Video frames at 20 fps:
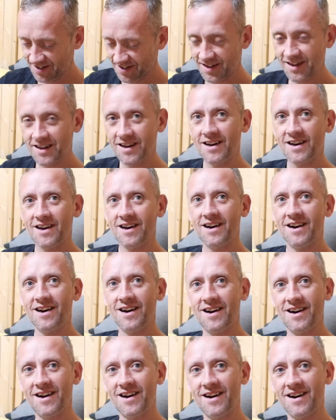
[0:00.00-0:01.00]

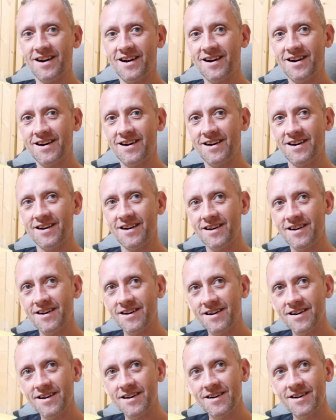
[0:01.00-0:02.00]

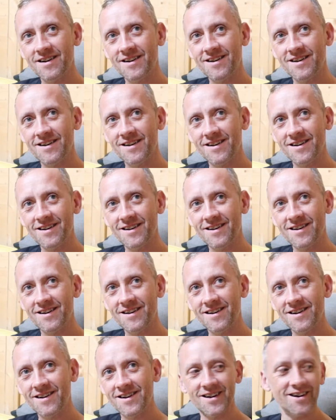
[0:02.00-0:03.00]

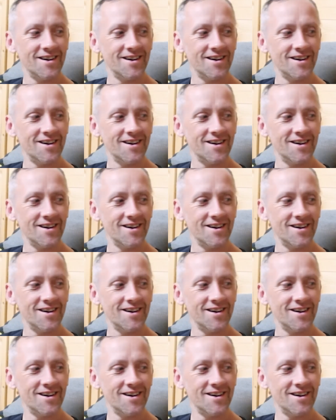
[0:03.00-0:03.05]
[no speech]